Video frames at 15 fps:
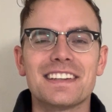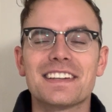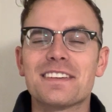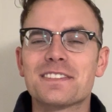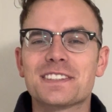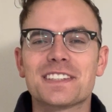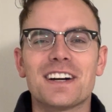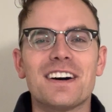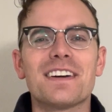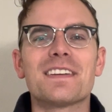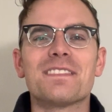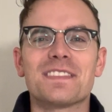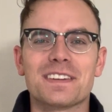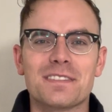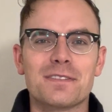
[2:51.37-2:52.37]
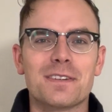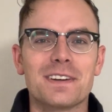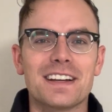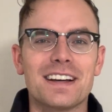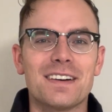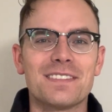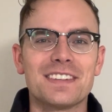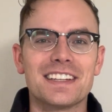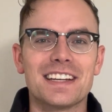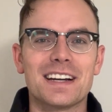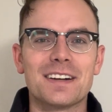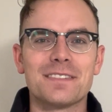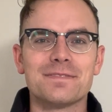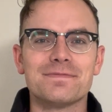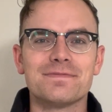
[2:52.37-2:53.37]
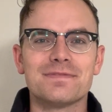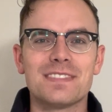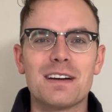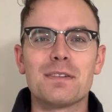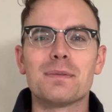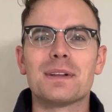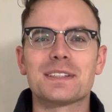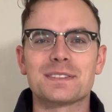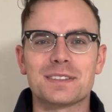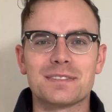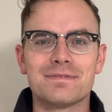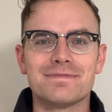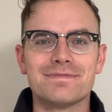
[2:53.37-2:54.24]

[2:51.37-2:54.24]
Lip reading: Give us a call and I'm looking forward to helping you out. Have a blessed one.